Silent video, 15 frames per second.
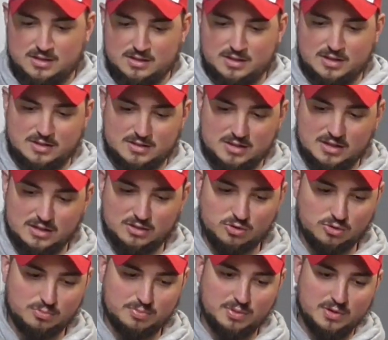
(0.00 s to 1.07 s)
that D
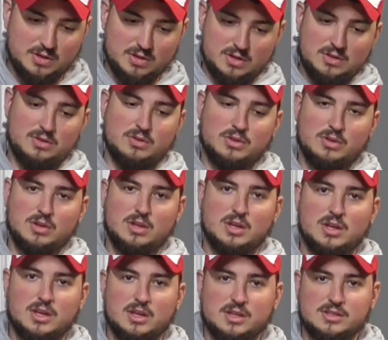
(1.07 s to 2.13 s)
loop
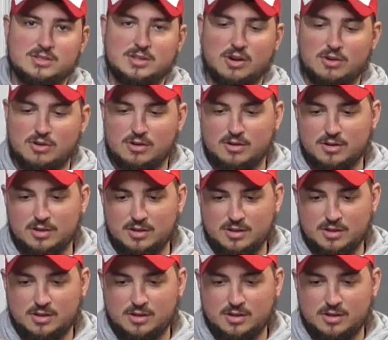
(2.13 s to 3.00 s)
is turned,